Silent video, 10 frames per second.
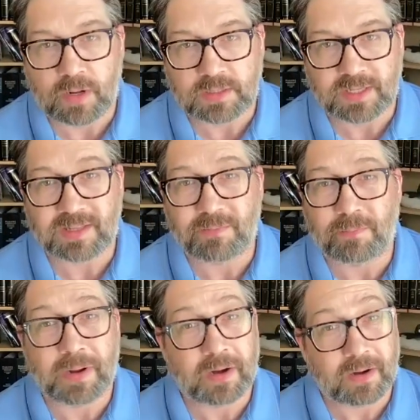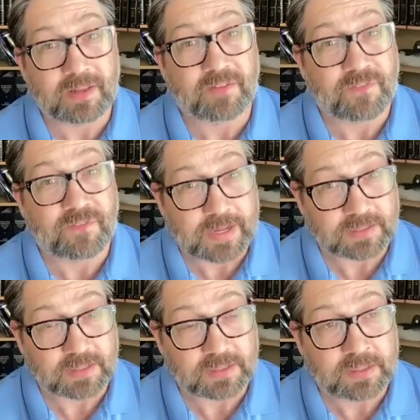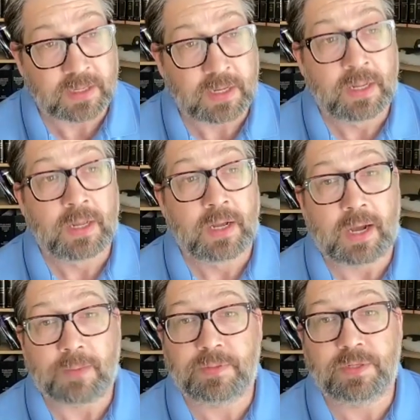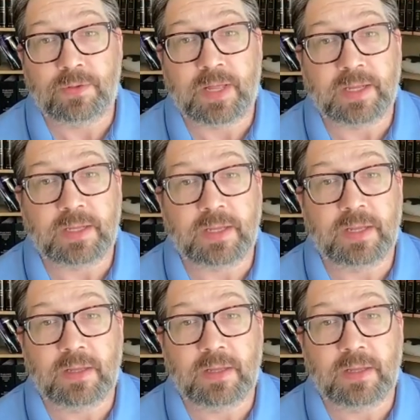months at the fastest up to like